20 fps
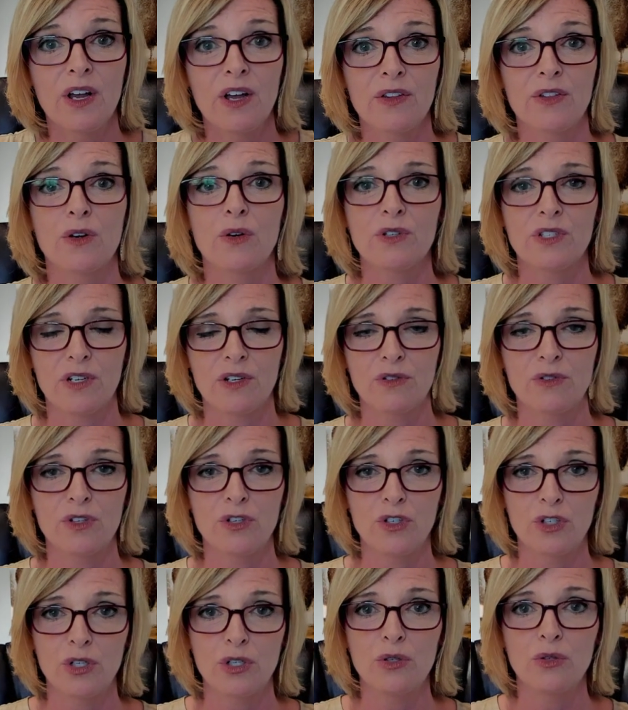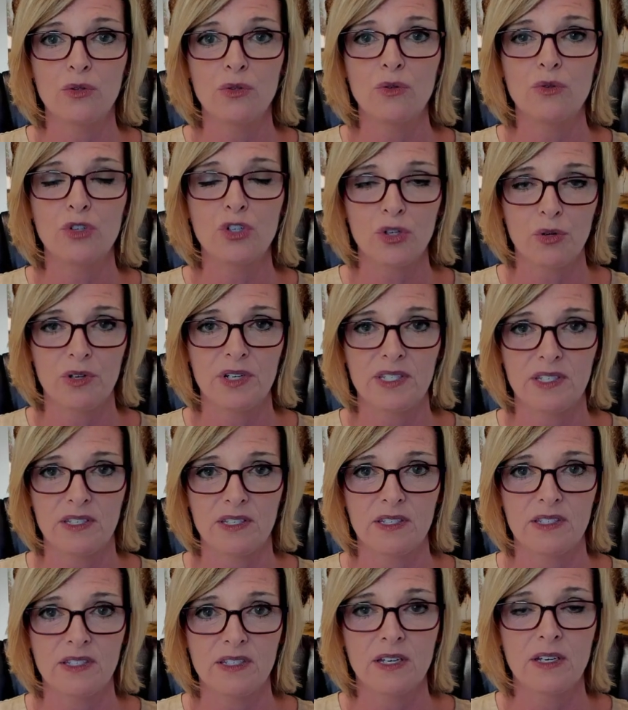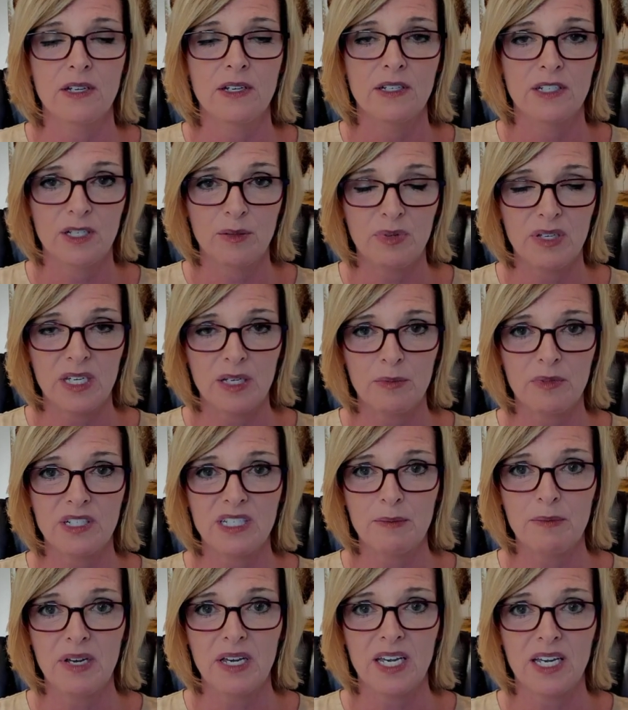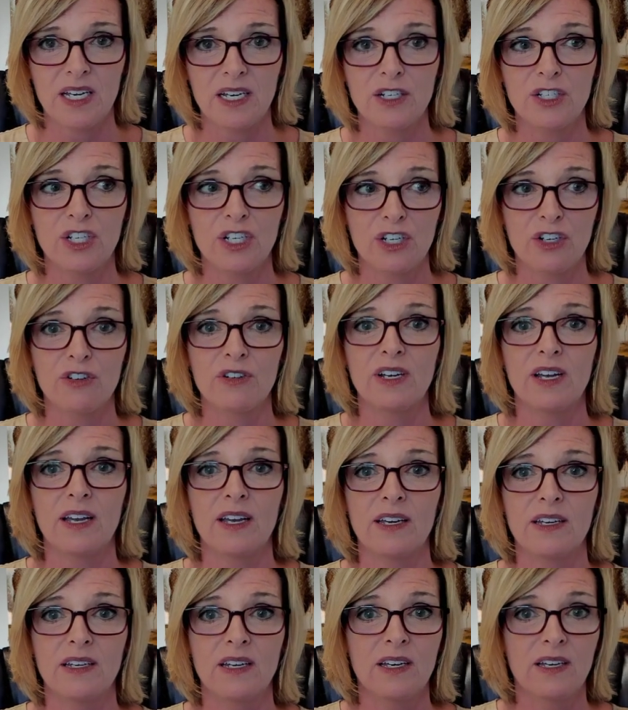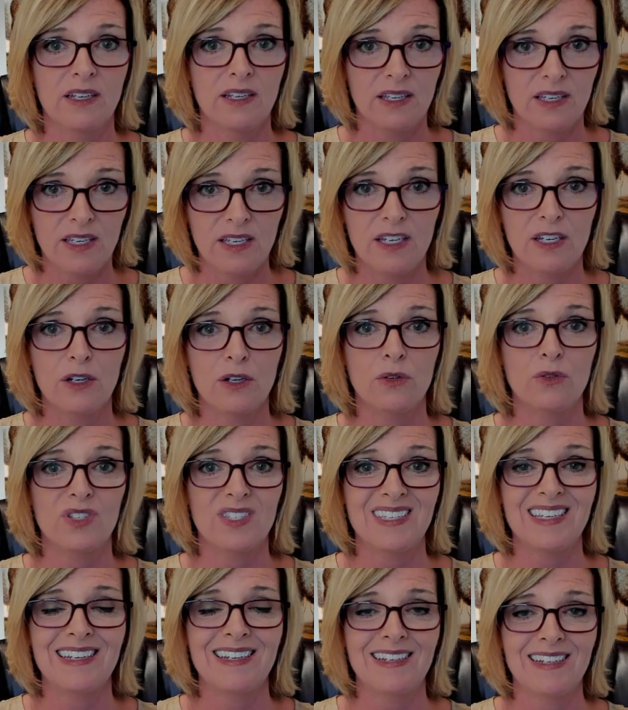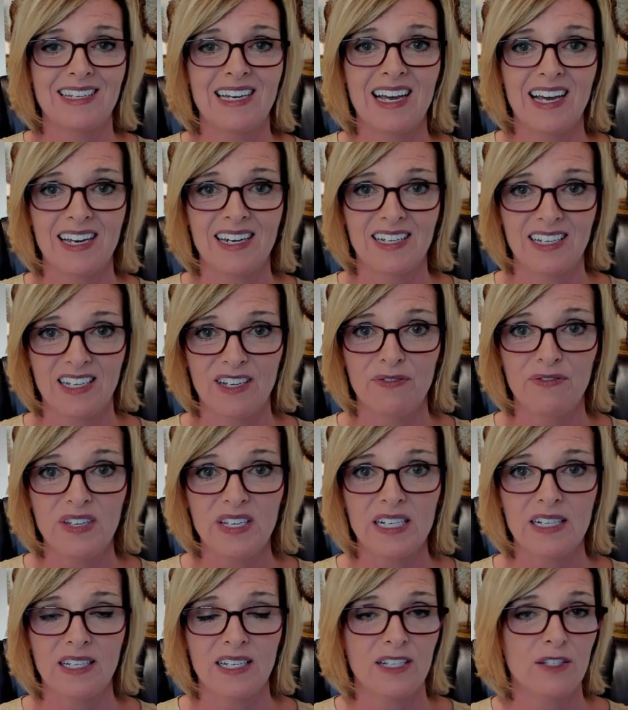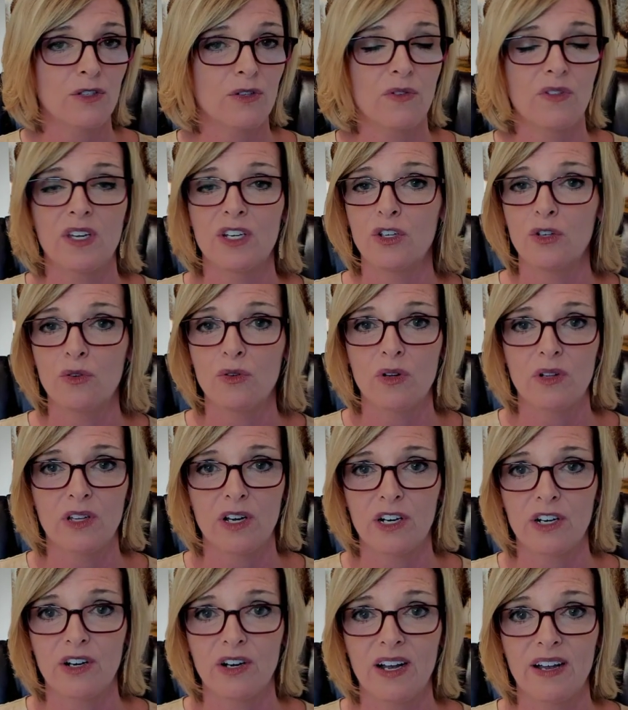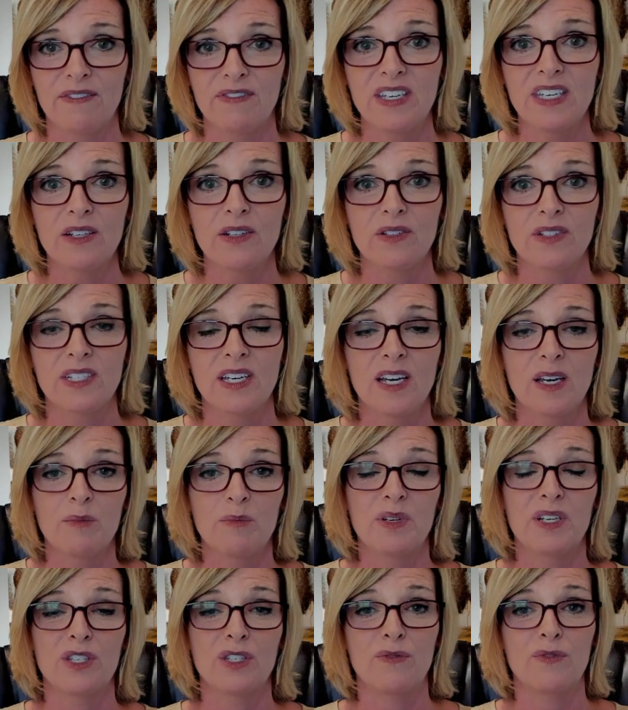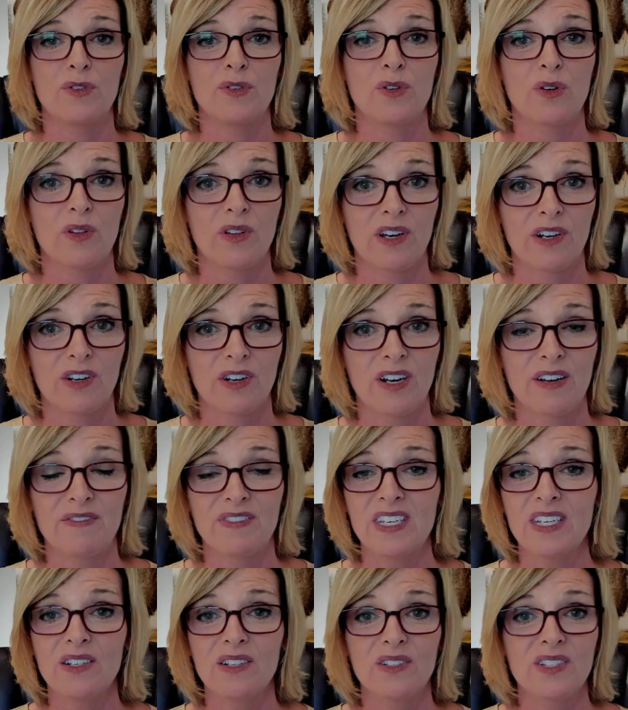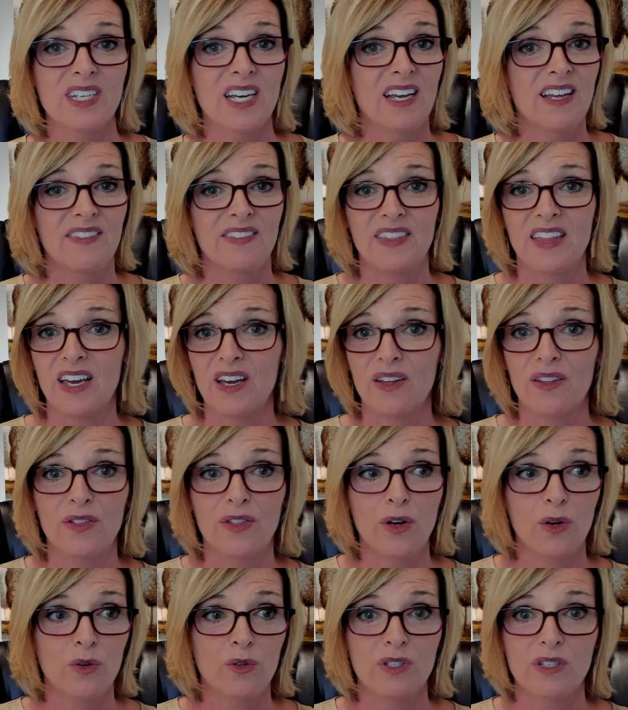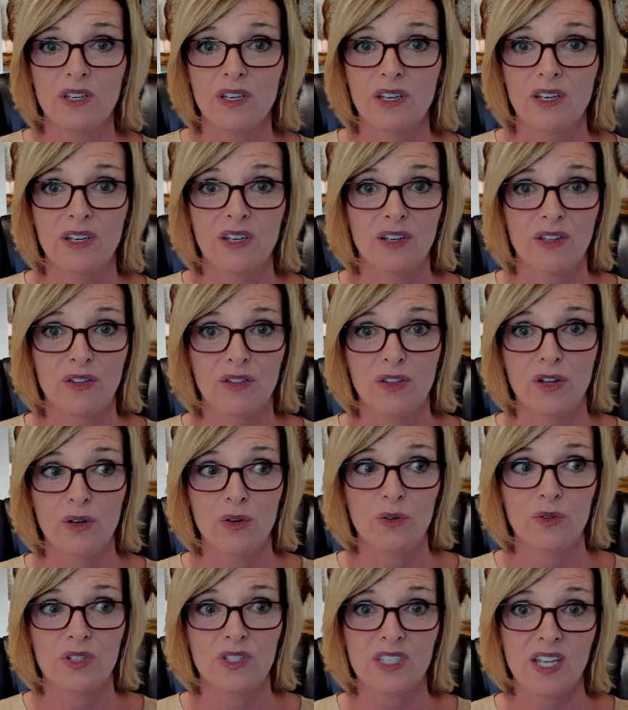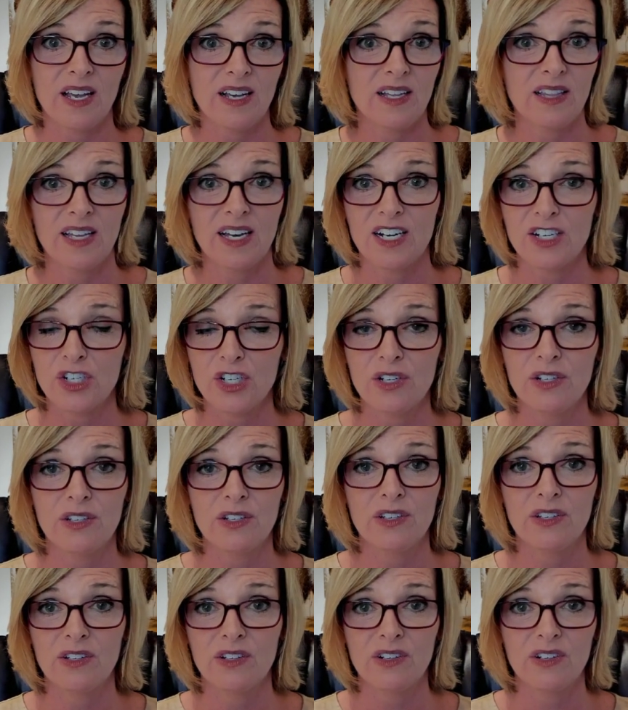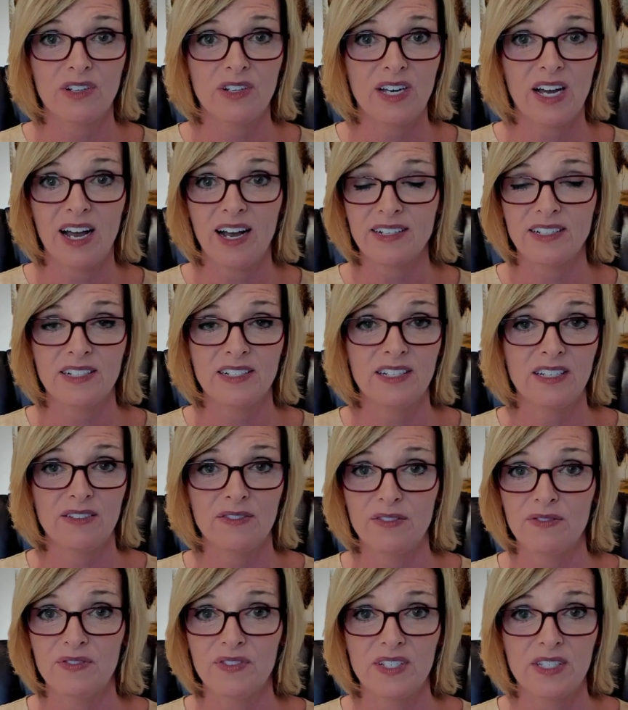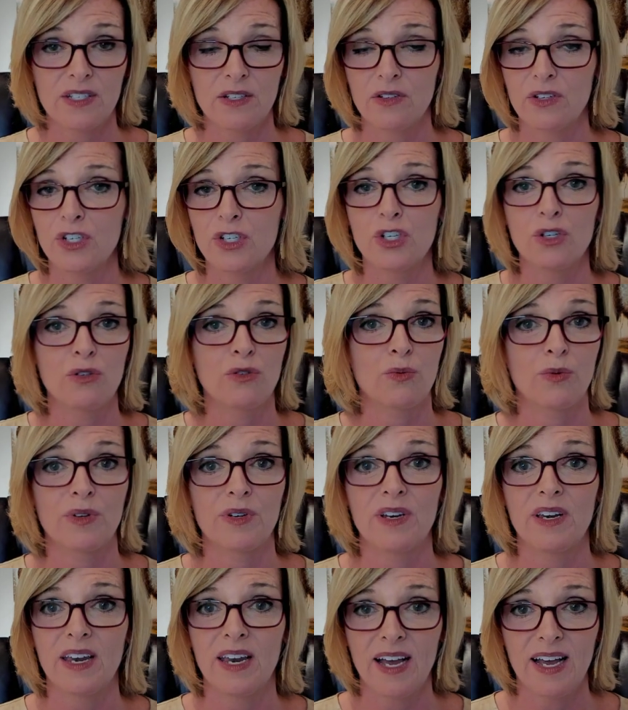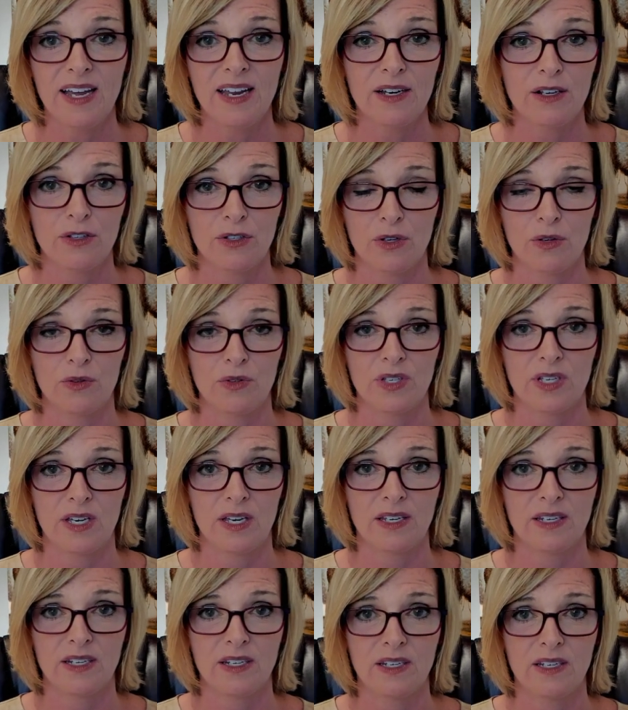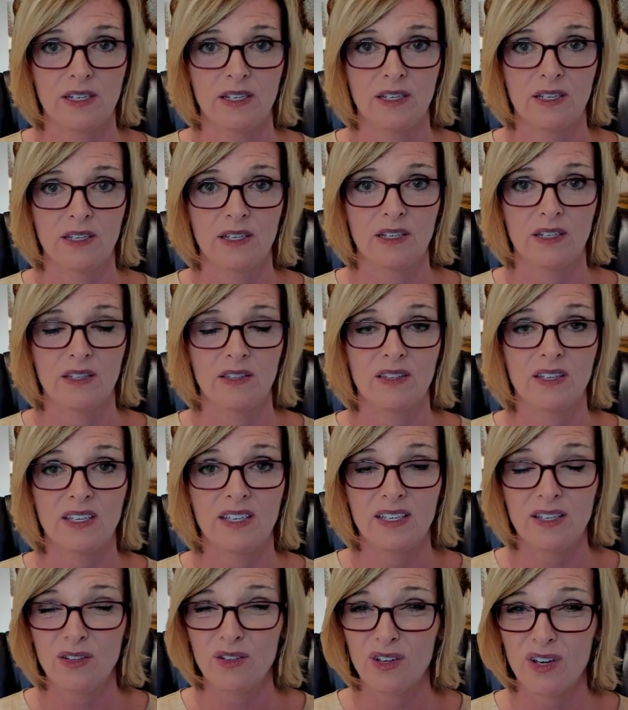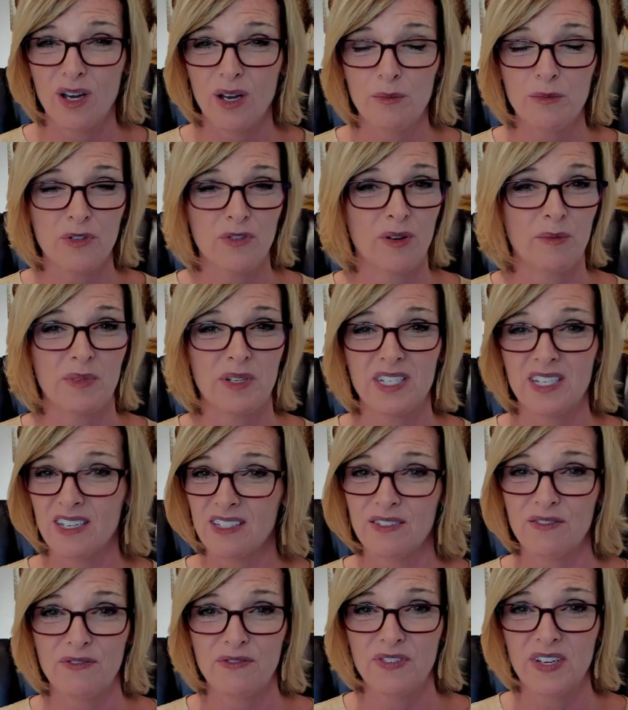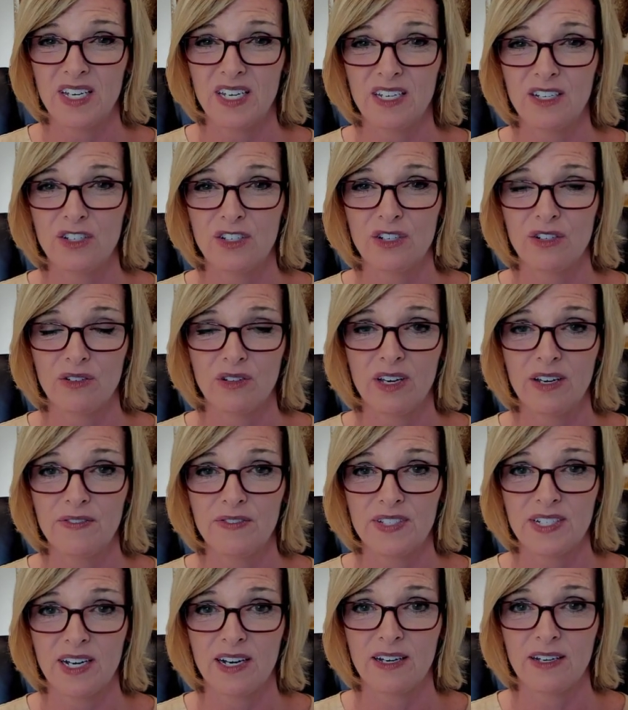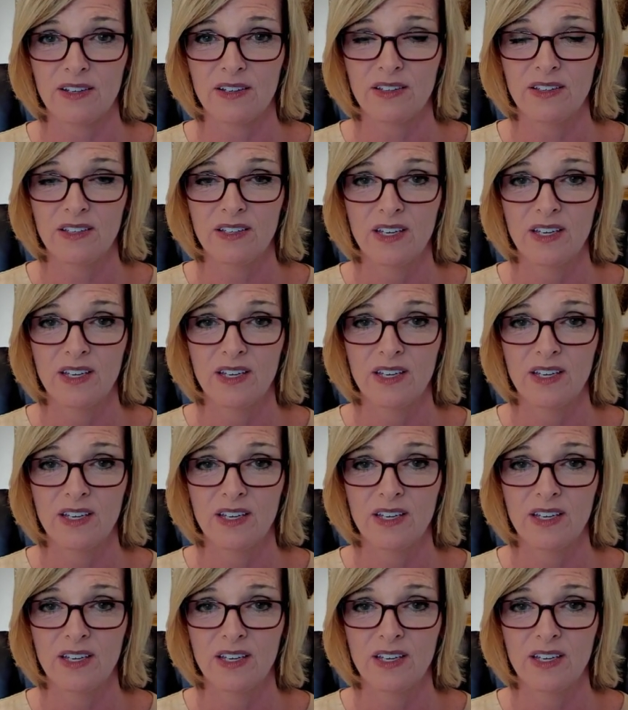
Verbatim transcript: Those are the two choices to be able to make to create ego syntonic feelings so then you no longer have guilt because if you no longer have guilt that those those psychological cognitive and physical issues were not associated the guilt comes from it doesn't fit into your lifestyle